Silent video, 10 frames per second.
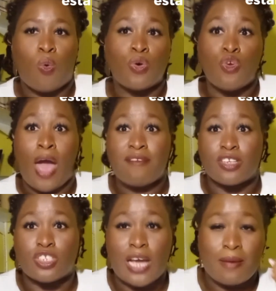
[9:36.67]
or you have
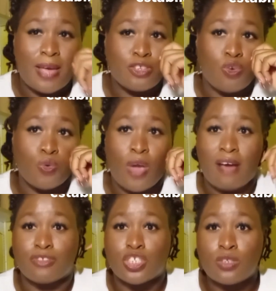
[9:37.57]
you
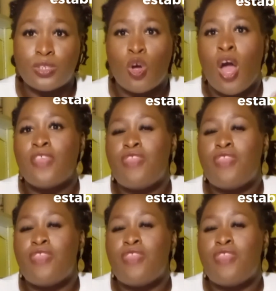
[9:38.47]
have children